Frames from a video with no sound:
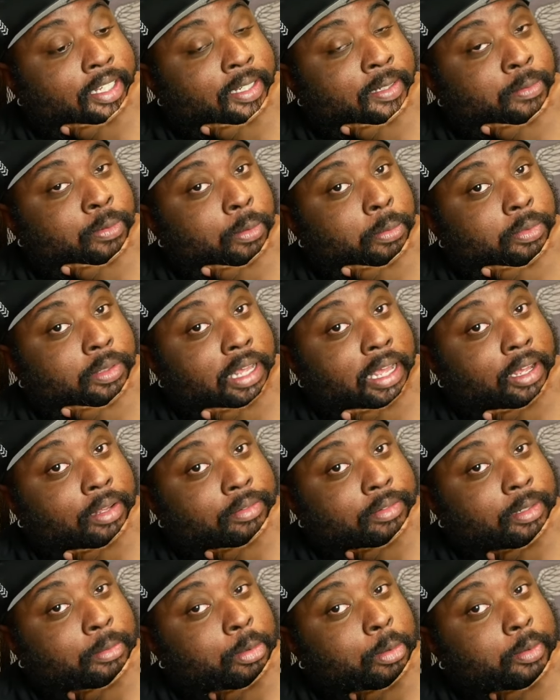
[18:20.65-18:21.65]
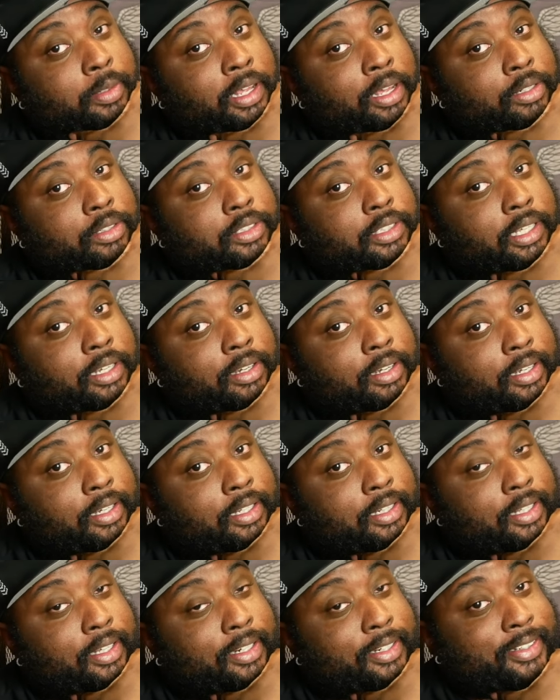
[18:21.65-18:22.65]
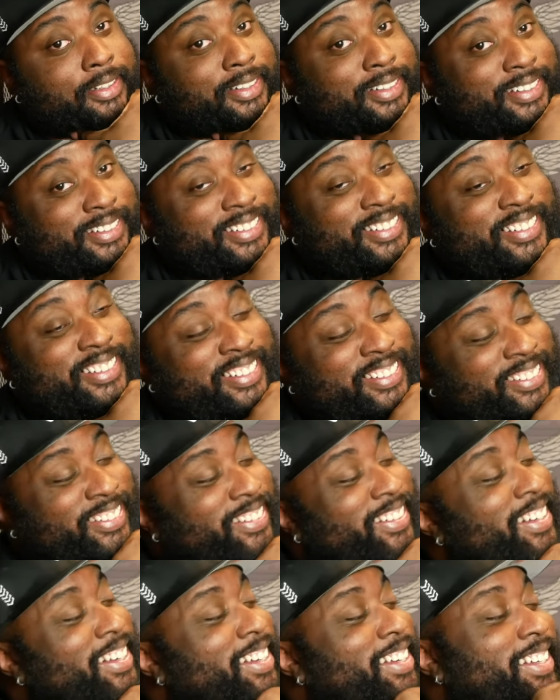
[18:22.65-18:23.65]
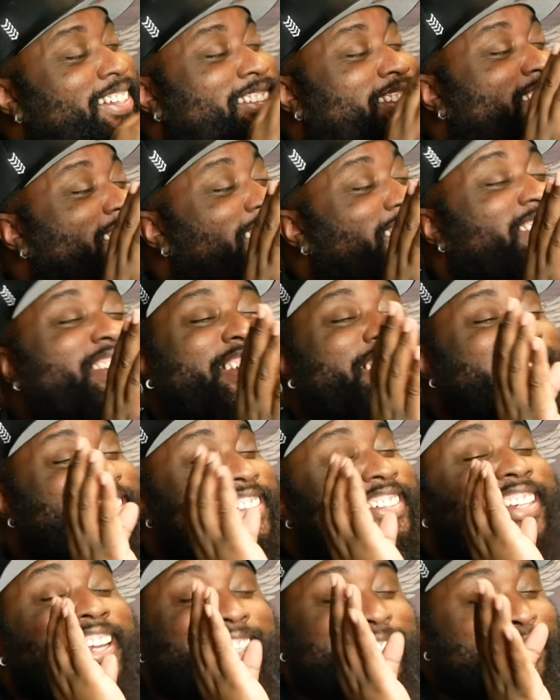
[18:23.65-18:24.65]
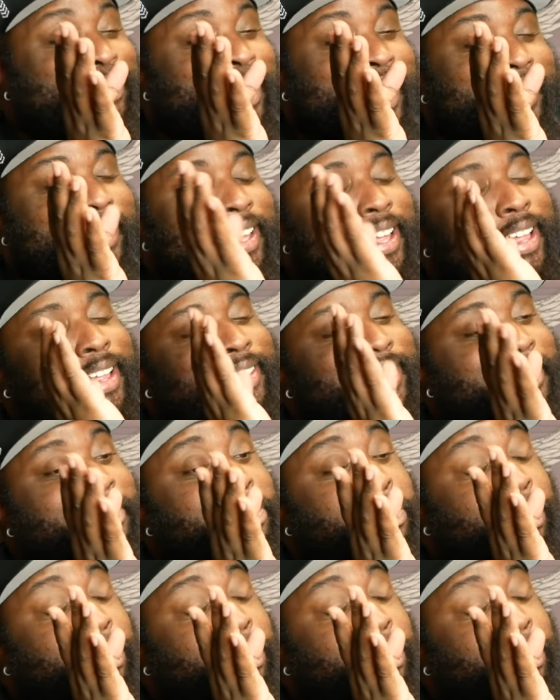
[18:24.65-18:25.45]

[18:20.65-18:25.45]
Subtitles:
They broke me down. Just, I ain't going to lie. Still, that doesn't change the fact this is a